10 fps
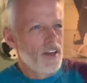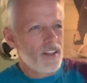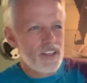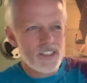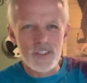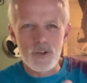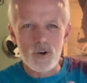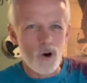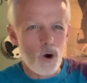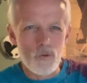this is
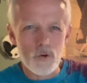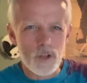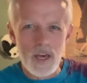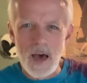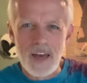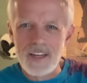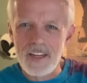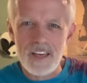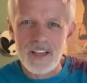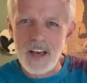your overly
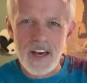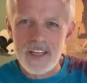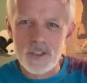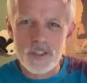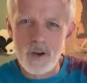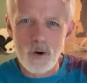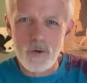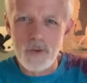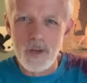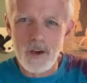idealized
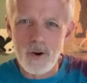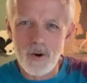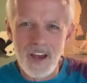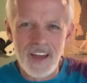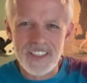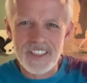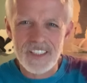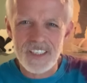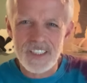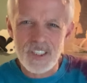self here, and it's
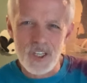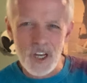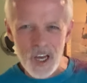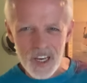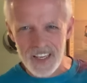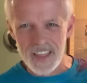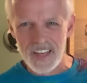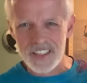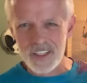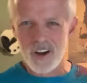just yucky.
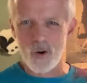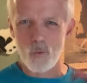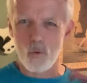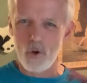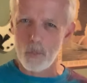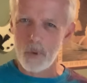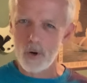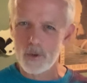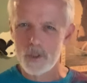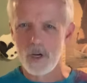That's not a real
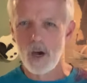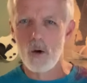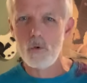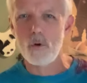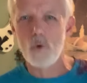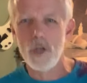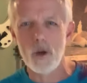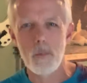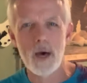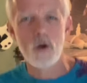person. I want to read
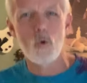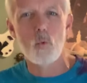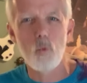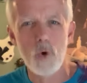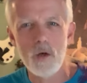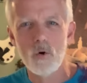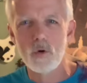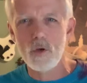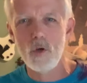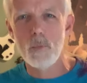about a real
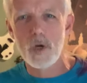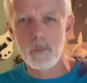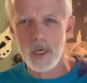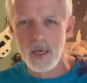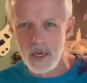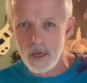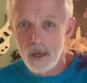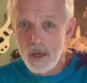human being.